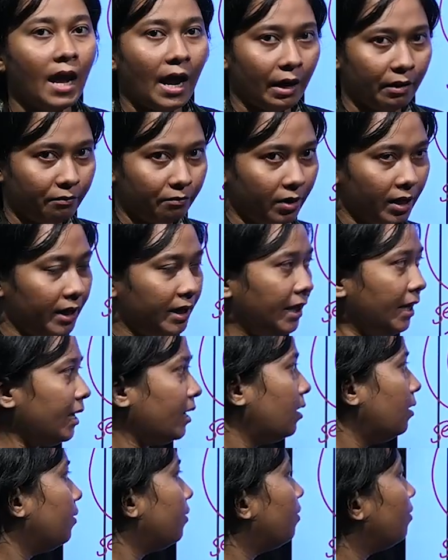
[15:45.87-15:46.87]

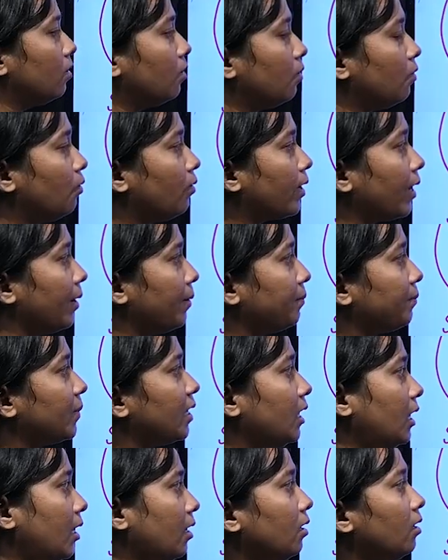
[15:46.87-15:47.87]
aquatic, okay,
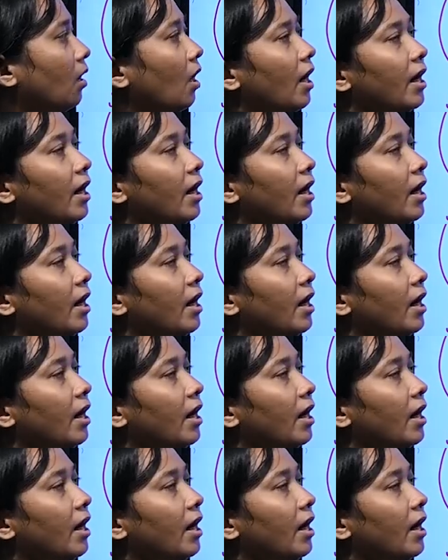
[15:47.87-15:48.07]
clear.